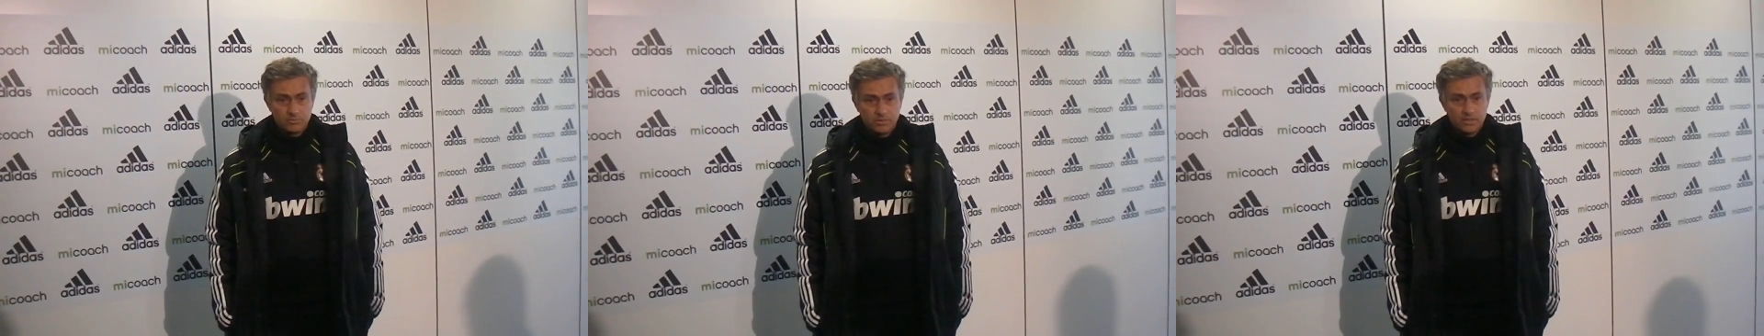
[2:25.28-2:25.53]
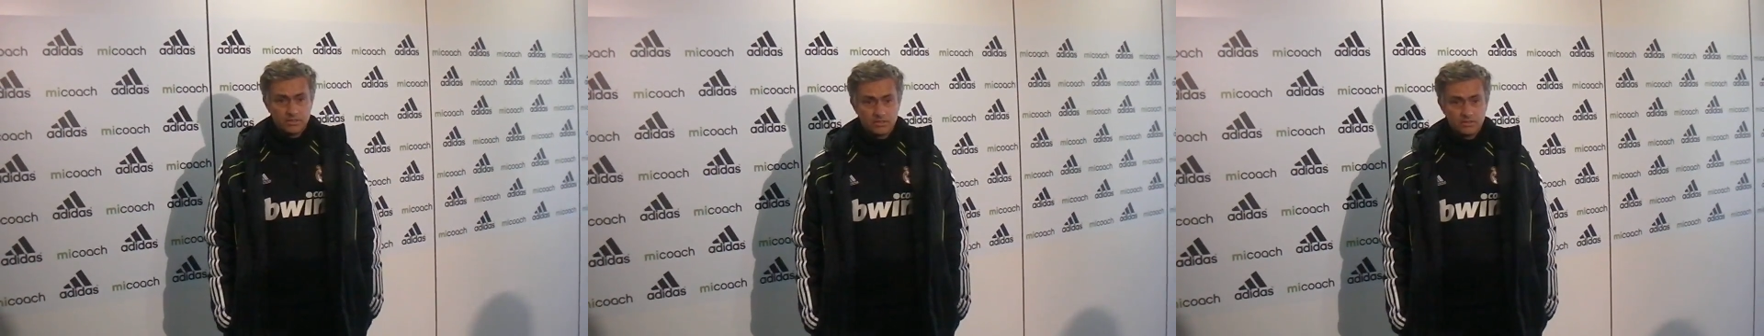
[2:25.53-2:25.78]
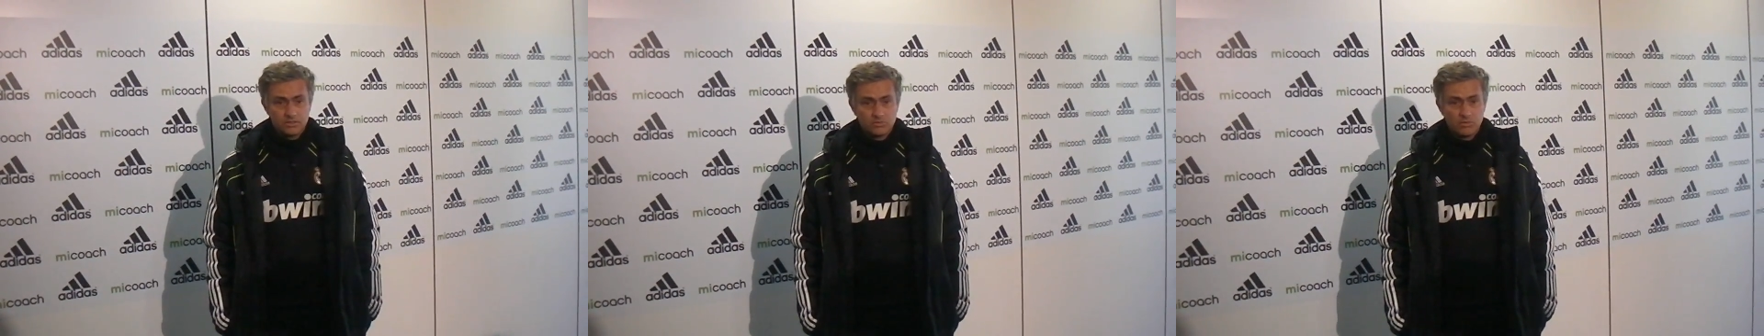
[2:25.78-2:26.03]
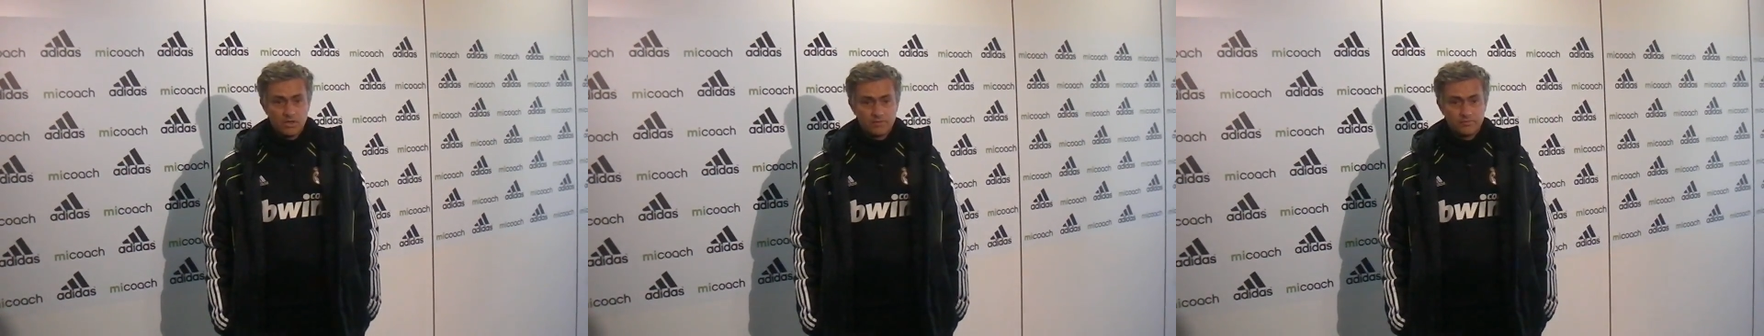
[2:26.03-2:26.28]
player.
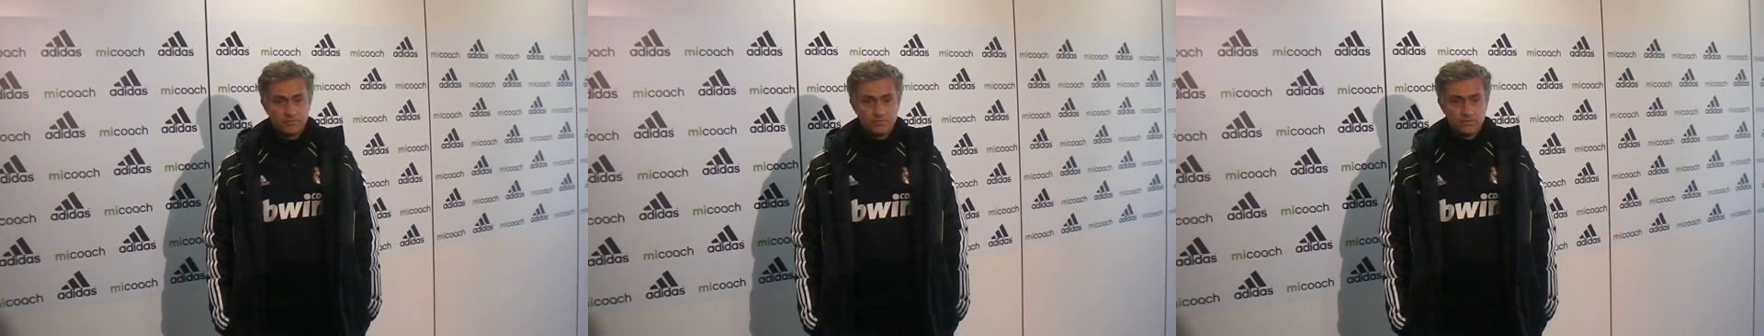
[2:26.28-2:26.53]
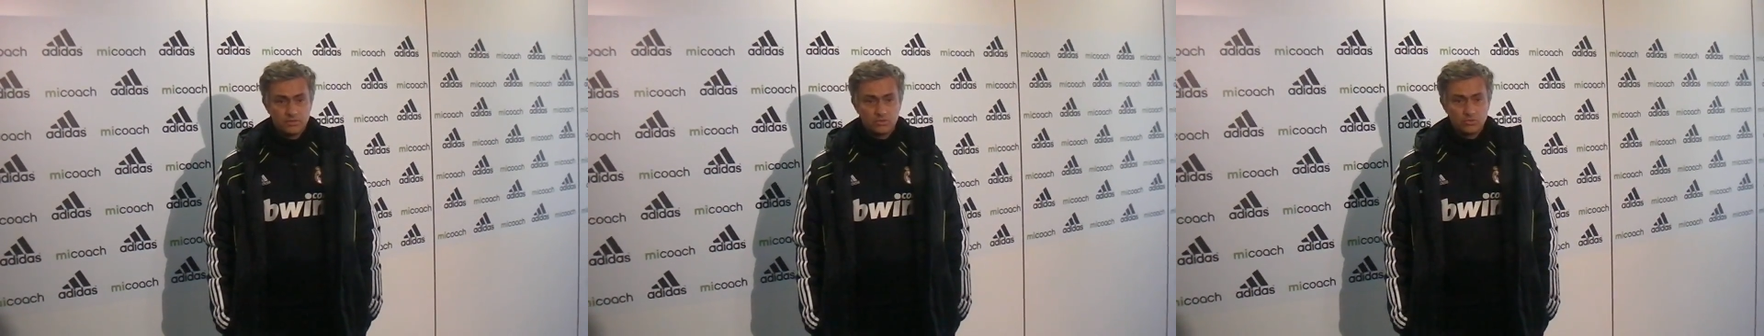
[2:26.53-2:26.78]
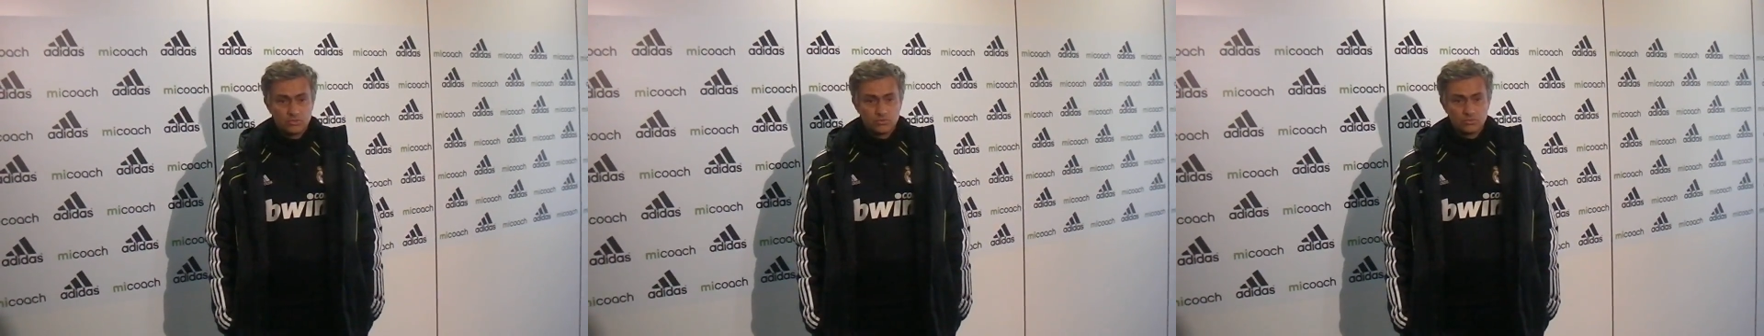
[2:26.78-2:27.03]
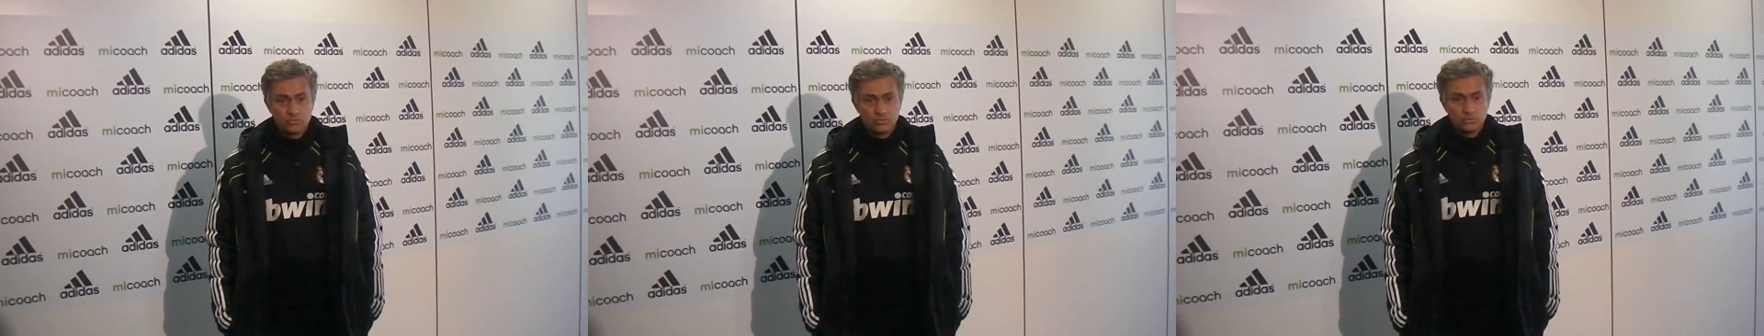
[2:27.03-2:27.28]
His wife
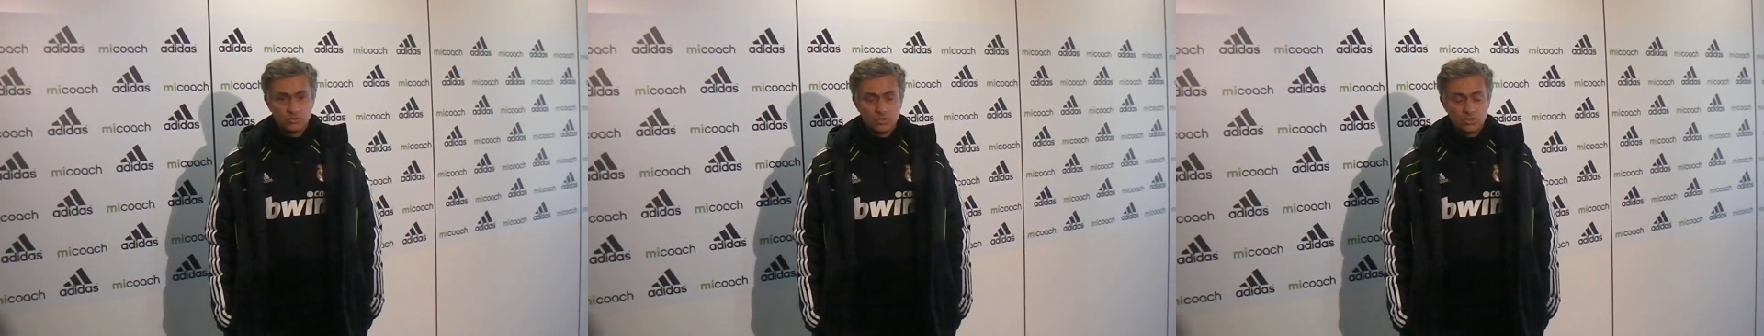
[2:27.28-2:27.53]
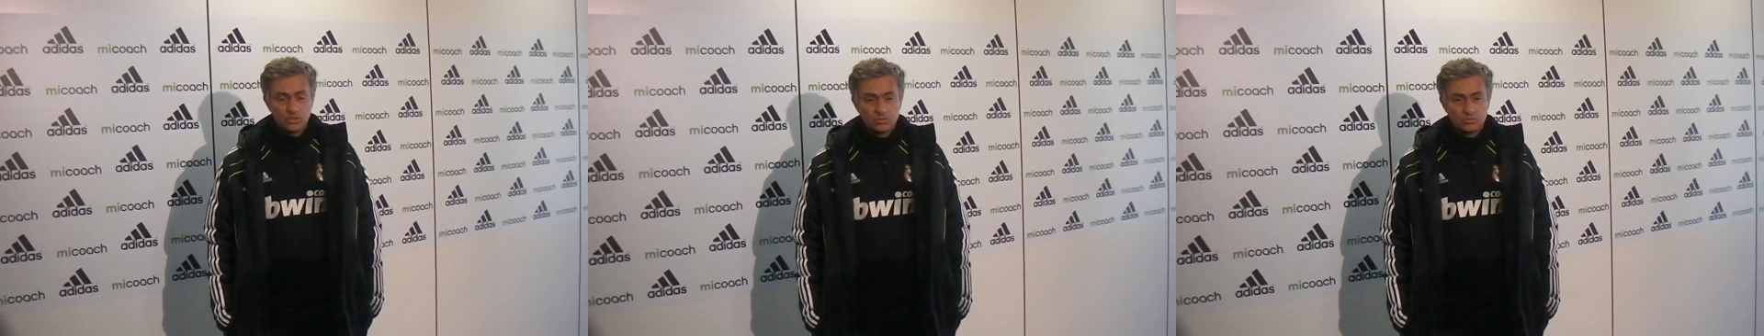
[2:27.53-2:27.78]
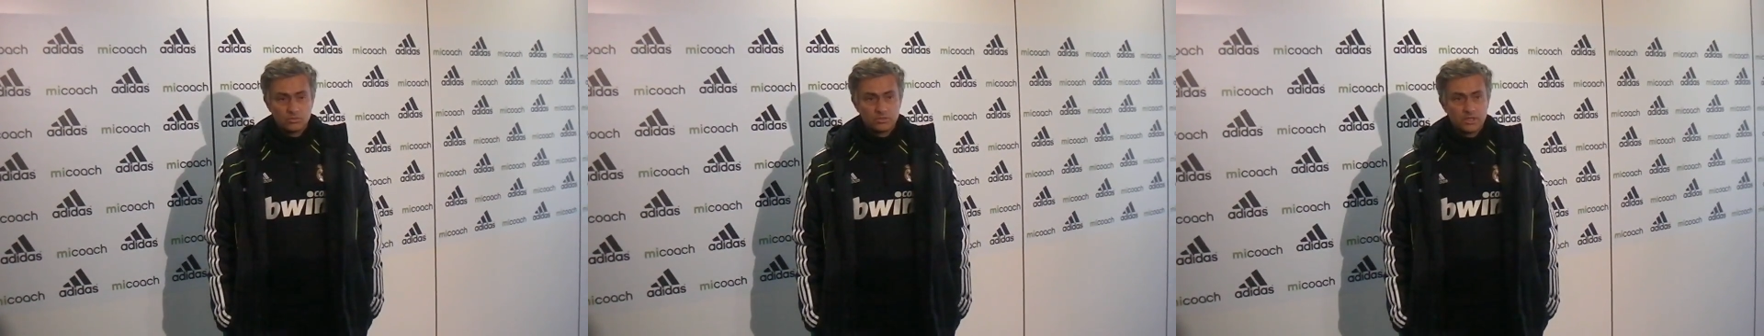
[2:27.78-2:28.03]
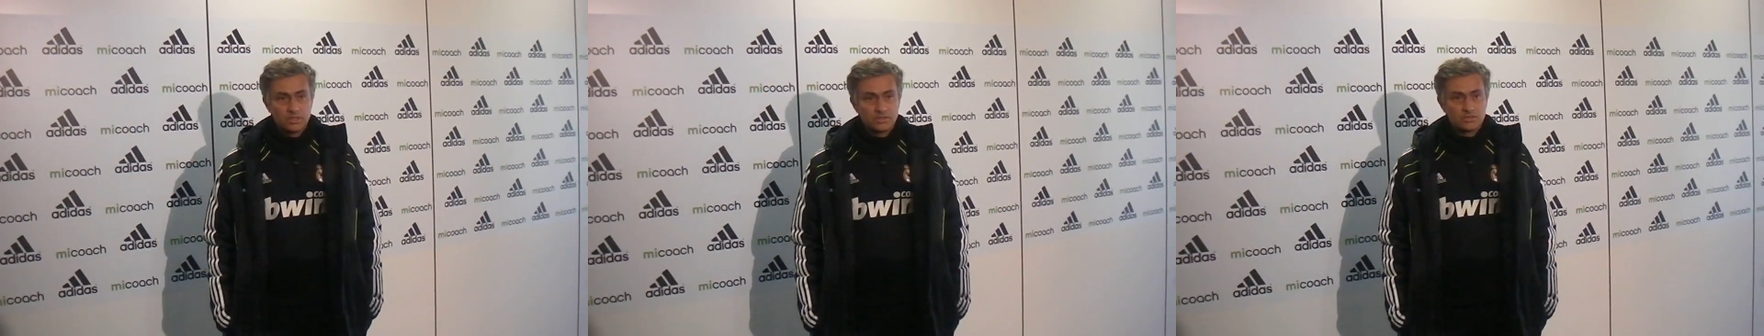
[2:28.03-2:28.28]
used to
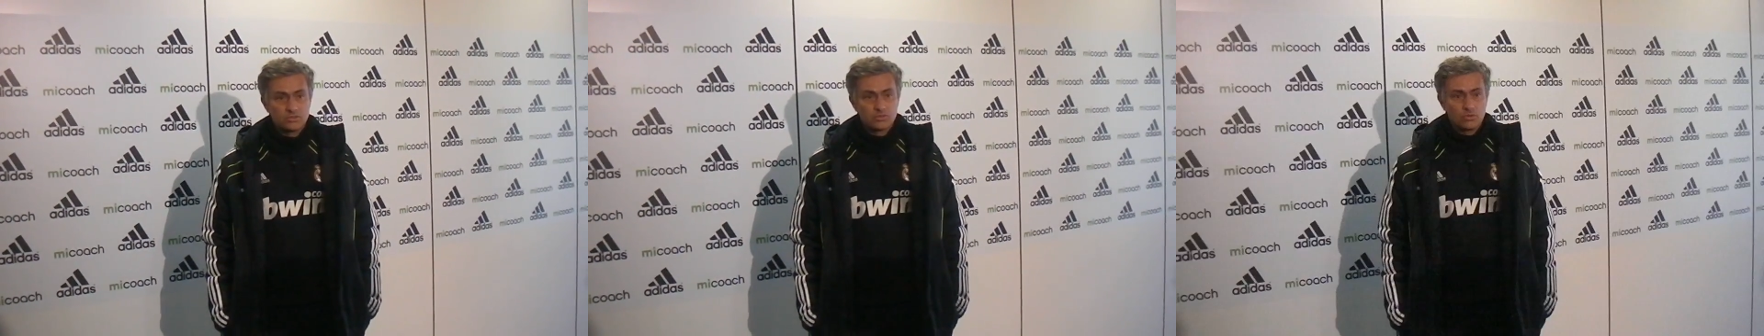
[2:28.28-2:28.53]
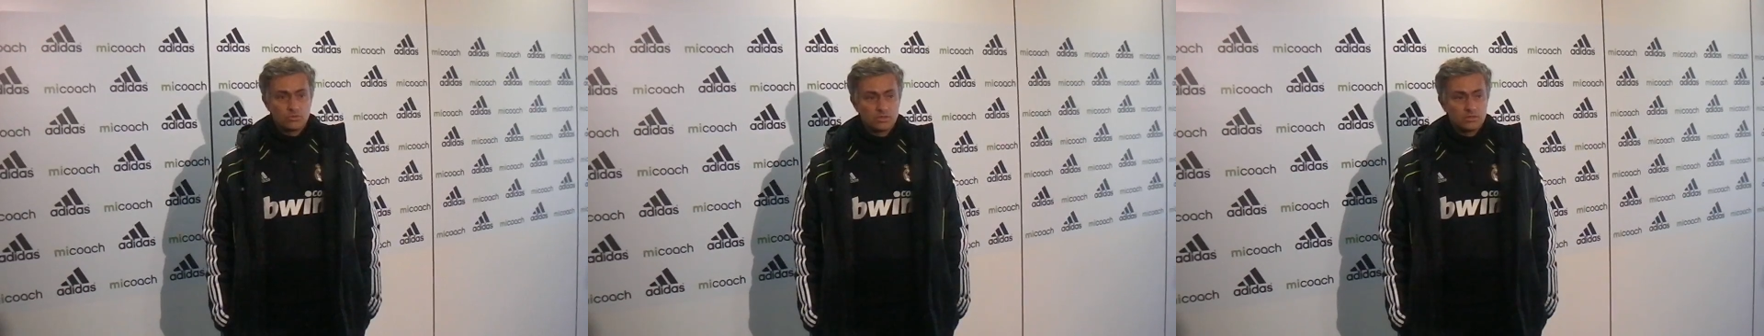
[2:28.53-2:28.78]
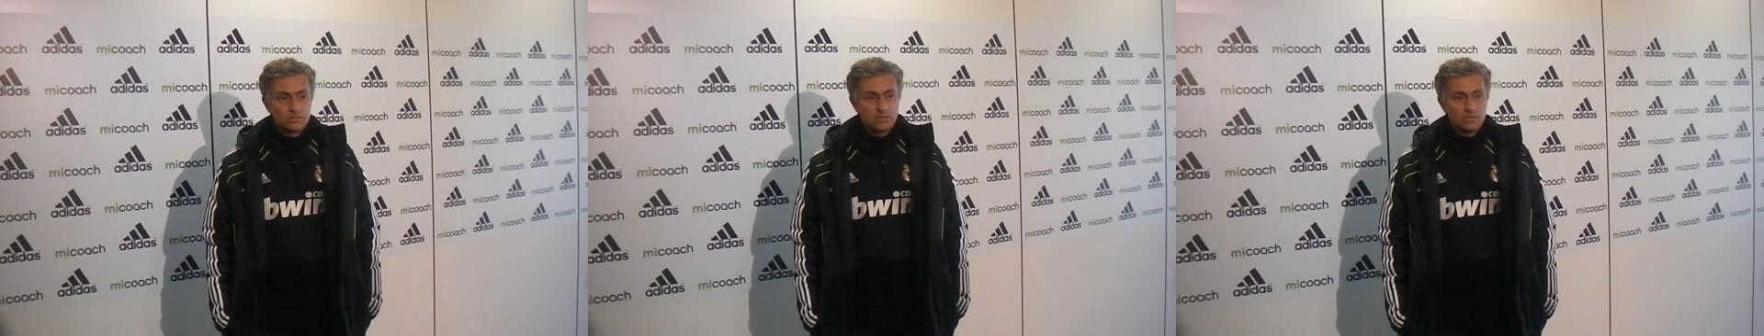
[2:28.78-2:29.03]
tell as a joke,